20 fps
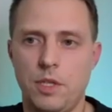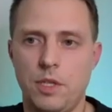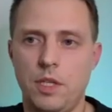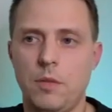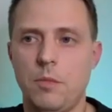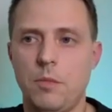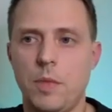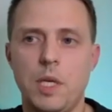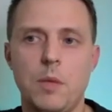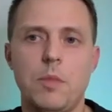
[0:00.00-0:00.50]

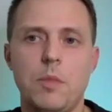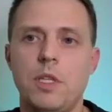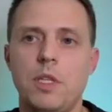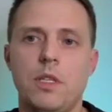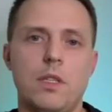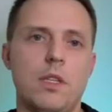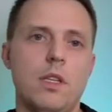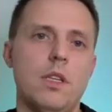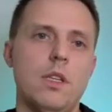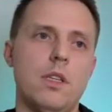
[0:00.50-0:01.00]
Yeah, maybe
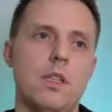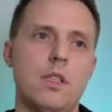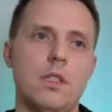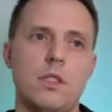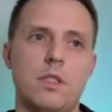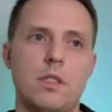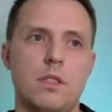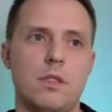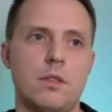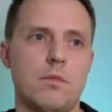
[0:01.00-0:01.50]
he
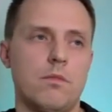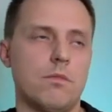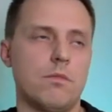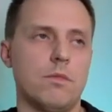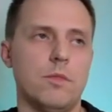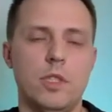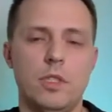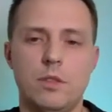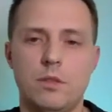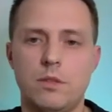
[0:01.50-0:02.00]
is
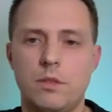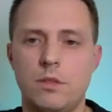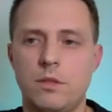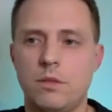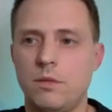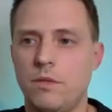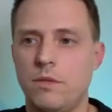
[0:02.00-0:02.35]
not